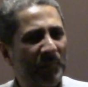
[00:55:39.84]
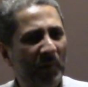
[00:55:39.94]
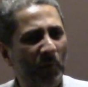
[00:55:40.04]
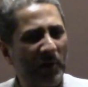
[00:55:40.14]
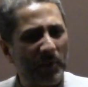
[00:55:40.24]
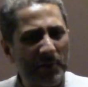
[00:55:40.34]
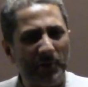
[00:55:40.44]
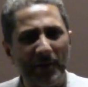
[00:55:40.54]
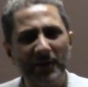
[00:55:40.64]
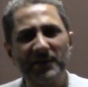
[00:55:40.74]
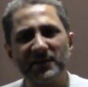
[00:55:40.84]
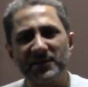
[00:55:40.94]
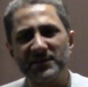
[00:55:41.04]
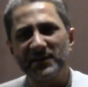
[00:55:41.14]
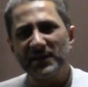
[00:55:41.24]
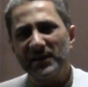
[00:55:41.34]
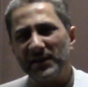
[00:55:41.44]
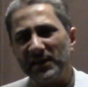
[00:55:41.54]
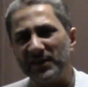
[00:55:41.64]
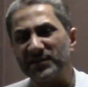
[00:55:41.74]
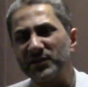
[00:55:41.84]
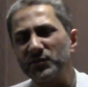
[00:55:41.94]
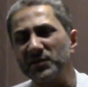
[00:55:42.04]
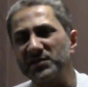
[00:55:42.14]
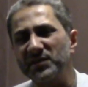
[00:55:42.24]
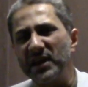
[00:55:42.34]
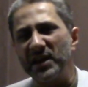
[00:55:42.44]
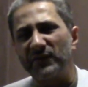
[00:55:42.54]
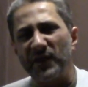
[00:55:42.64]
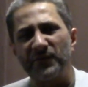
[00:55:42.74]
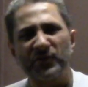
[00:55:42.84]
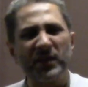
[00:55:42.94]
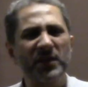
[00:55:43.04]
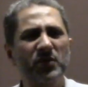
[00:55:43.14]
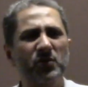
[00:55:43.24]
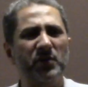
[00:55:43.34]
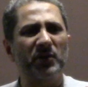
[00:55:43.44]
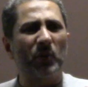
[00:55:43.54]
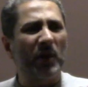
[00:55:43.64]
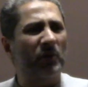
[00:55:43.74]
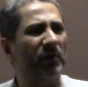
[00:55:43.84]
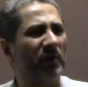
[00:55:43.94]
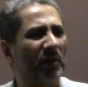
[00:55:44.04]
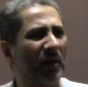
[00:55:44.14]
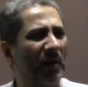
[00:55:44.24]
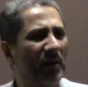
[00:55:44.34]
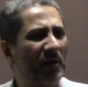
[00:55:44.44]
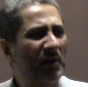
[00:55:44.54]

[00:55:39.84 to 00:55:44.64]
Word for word: When Habib heard this, he said to his slave, I free you in the way of Allah.